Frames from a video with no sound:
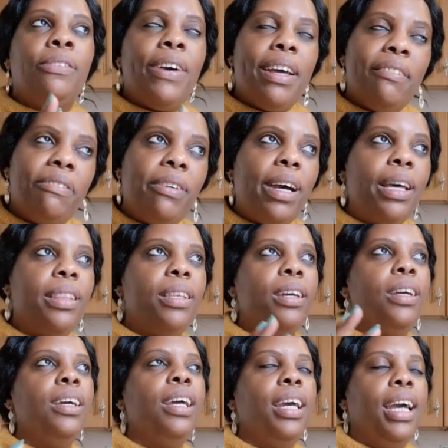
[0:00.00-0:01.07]

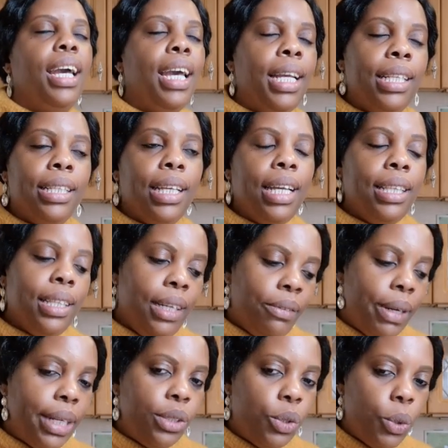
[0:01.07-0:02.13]
grandfather and the
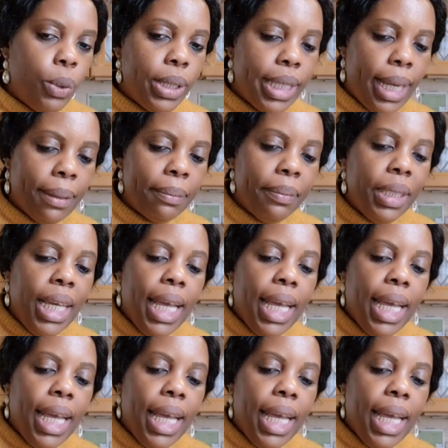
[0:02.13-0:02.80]
granddaughter.